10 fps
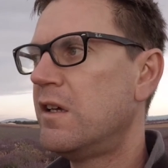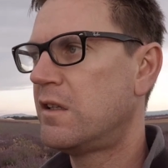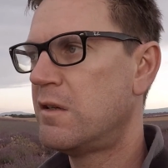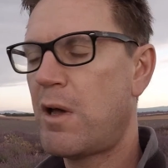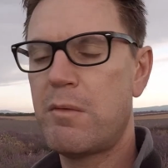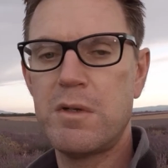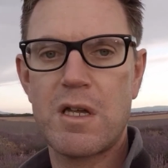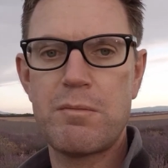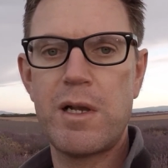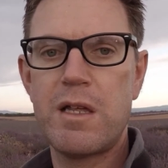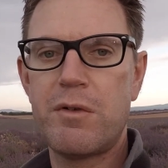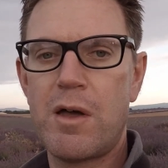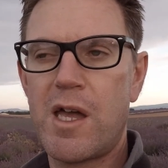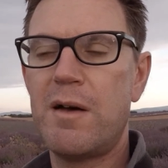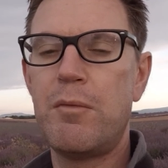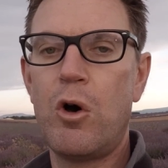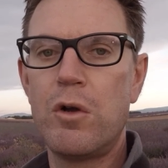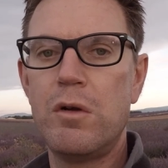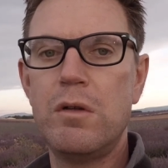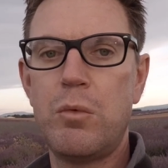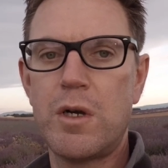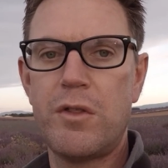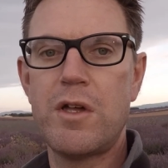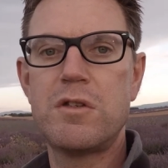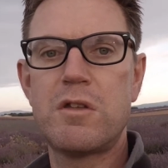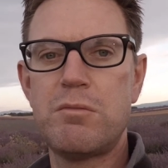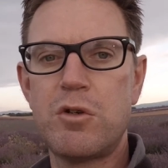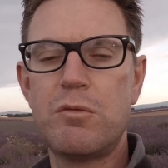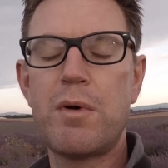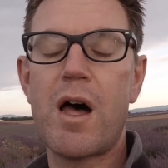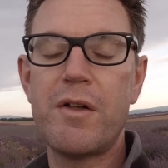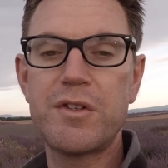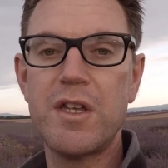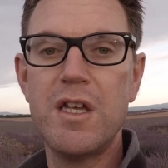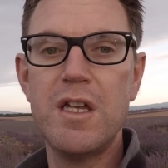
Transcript: At the moment I believe I am on one of those communal paths.